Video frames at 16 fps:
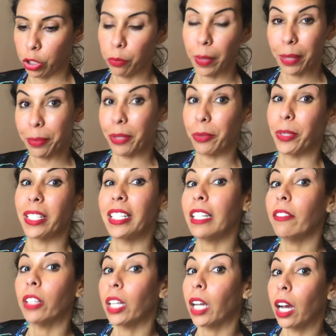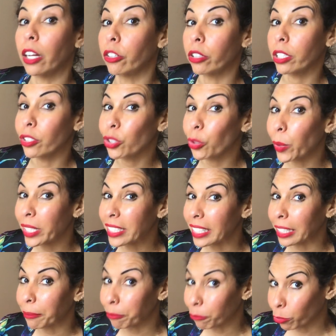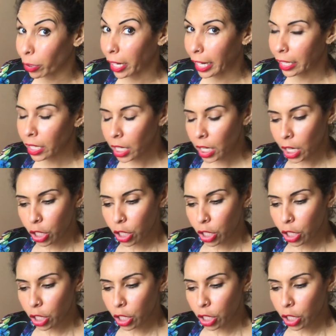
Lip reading: you might be receiving 120, okay?